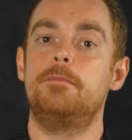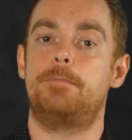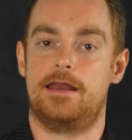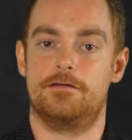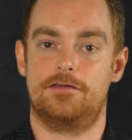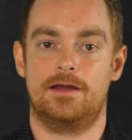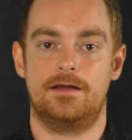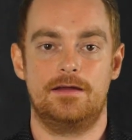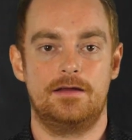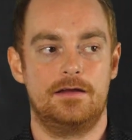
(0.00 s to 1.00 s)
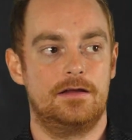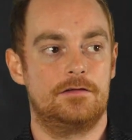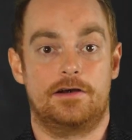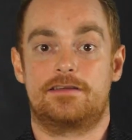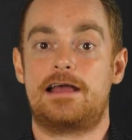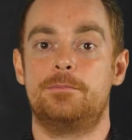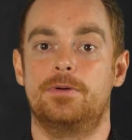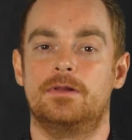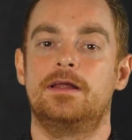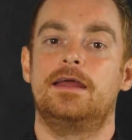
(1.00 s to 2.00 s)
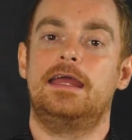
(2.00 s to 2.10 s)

and benefit. For example,